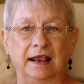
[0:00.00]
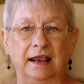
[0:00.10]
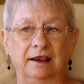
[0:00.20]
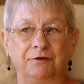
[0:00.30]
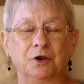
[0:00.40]

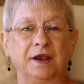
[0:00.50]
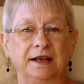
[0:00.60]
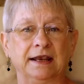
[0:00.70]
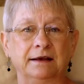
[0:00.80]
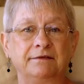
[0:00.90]
if you
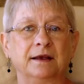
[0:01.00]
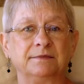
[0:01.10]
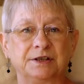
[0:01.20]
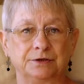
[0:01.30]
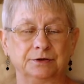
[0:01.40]
can give them
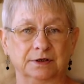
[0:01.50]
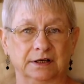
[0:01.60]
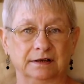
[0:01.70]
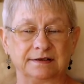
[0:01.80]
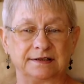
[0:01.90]

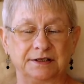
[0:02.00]
tools